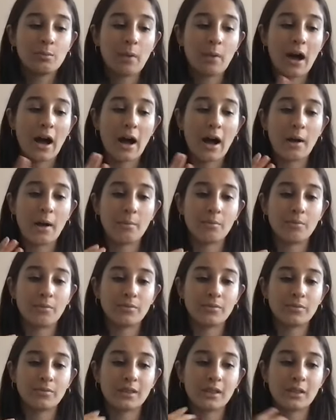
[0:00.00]

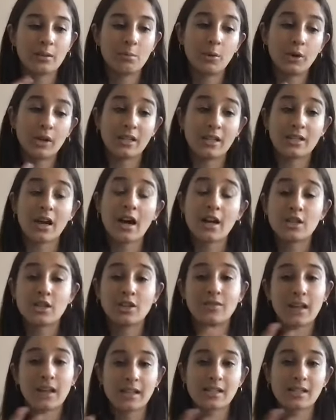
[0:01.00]
put in touch
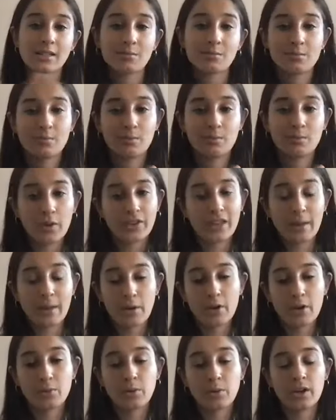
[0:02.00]
if that's what they
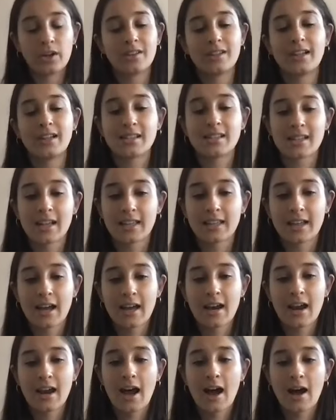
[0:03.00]
both want, and things like
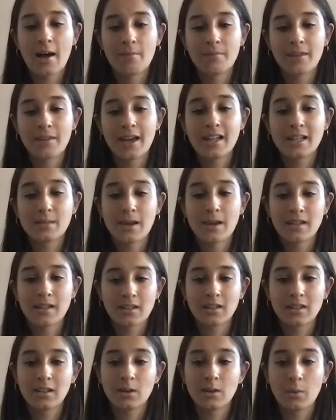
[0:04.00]
that. And it's
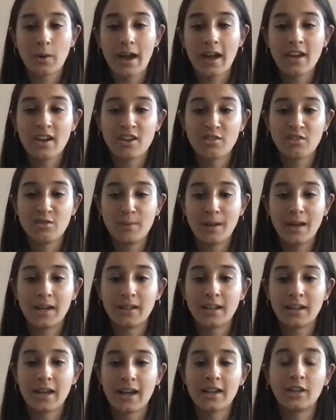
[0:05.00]
basically a way of
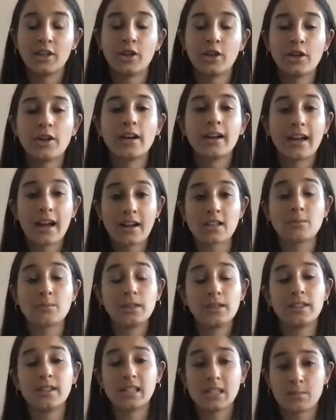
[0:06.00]
being like,
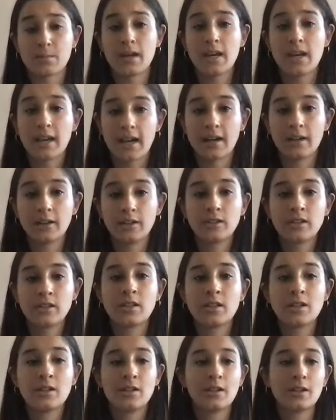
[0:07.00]
accountability is being held.
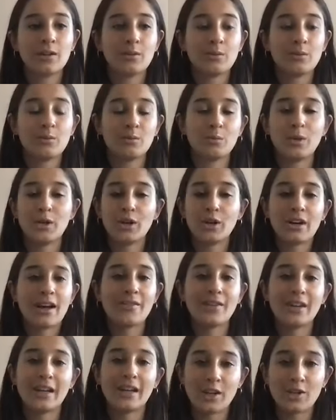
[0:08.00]
We don't
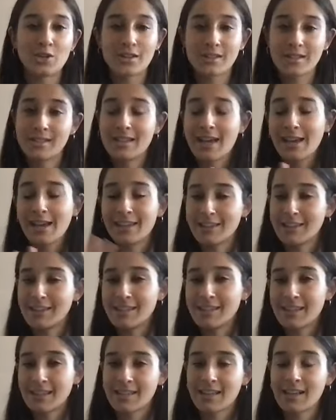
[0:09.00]
have any interest in taking these
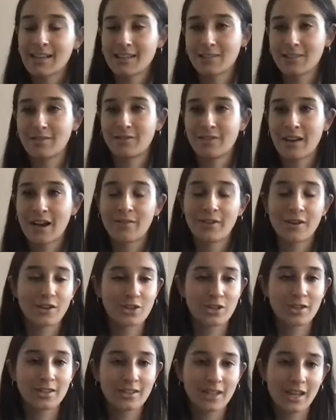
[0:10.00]

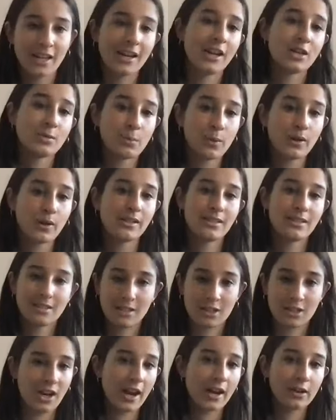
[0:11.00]
6,500 teenage boys
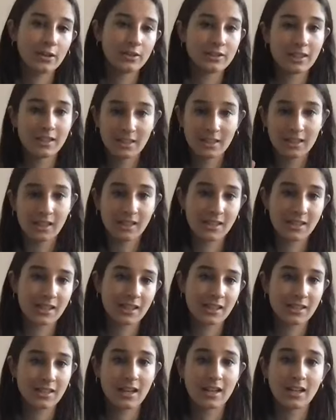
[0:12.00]
to jail that did these
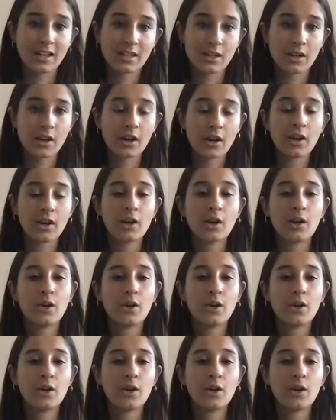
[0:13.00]
things 10 years ago,